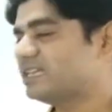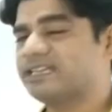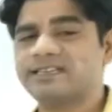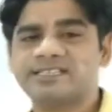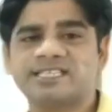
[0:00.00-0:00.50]

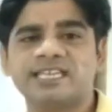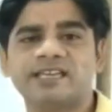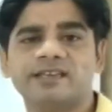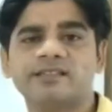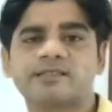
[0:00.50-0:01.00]
letter T
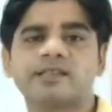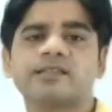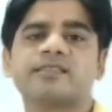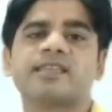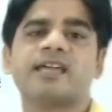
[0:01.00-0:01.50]
is
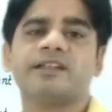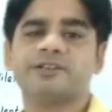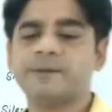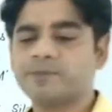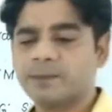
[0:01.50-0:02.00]

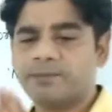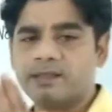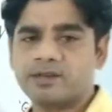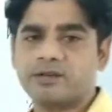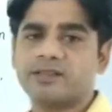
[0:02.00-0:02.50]
silent.
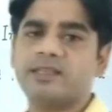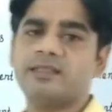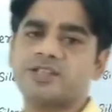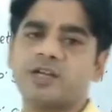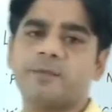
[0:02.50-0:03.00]
Based on these
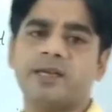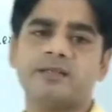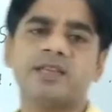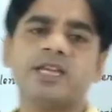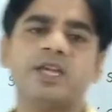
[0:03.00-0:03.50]

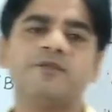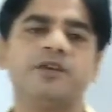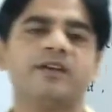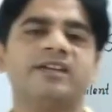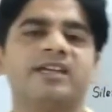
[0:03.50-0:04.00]
topics, if you
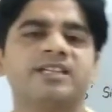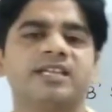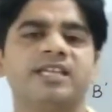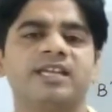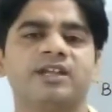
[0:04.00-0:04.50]
ever get
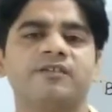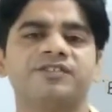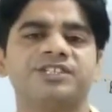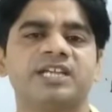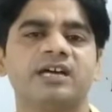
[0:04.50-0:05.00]
any kind
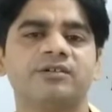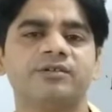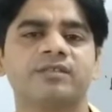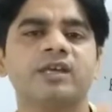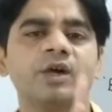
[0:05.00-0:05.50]
of
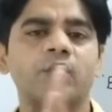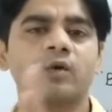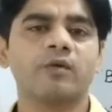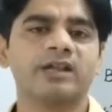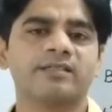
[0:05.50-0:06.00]
doubts or
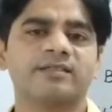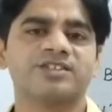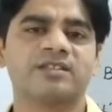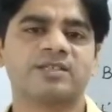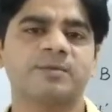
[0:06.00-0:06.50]
want to
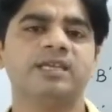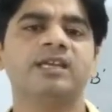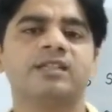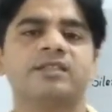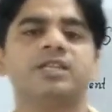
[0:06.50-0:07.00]
suggest
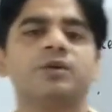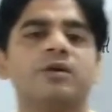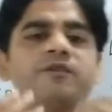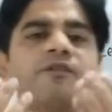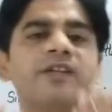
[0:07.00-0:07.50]
me, then you
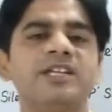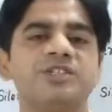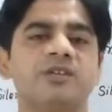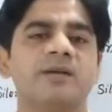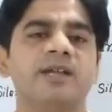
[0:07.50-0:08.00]
are free
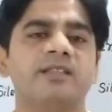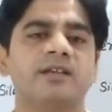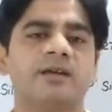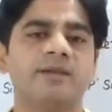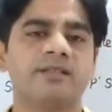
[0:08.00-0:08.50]
to comment in the
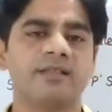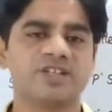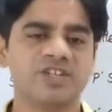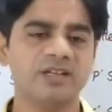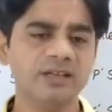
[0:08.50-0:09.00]
comment
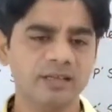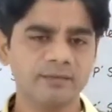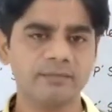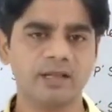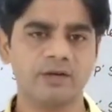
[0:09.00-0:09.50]
section
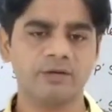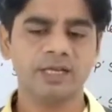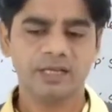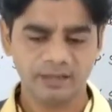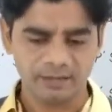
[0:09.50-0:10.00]
below.
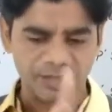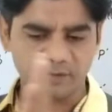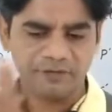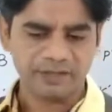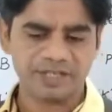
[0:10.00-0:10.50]
Instead
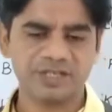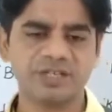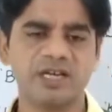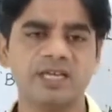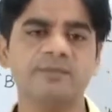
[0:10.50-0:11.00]
of wasting
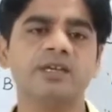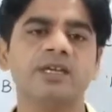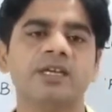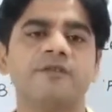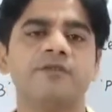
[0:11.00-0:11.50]
time,
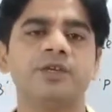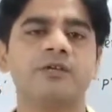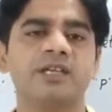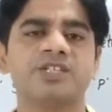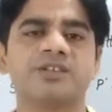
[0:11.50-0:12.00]
if you
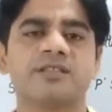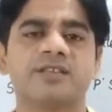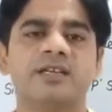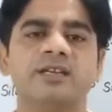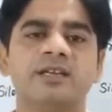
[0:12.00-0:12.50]
are
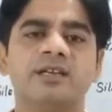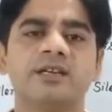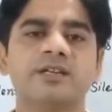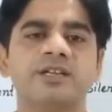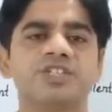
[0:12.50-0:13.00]
interested,
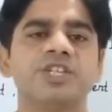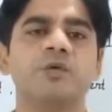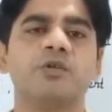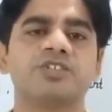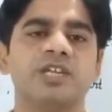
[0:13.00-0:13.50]
continue
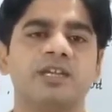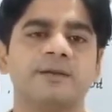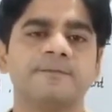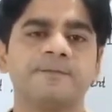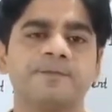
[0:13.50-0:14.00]
watching.